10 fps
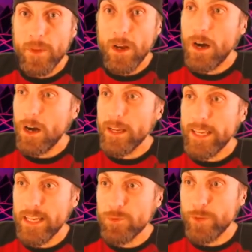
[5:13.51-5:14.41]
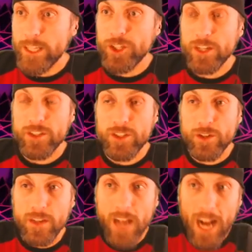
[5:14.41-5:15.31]
uh, he has reached a
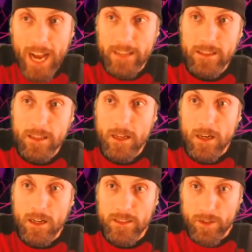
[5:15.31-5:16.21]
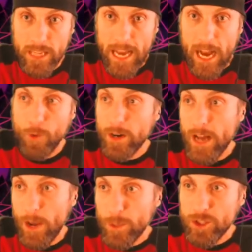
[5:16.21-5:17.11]
certain height until the hour
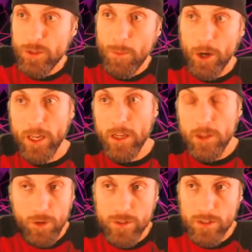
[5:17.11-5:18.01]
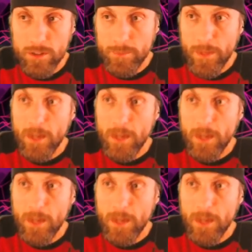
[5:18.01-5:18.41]
at which the market closes.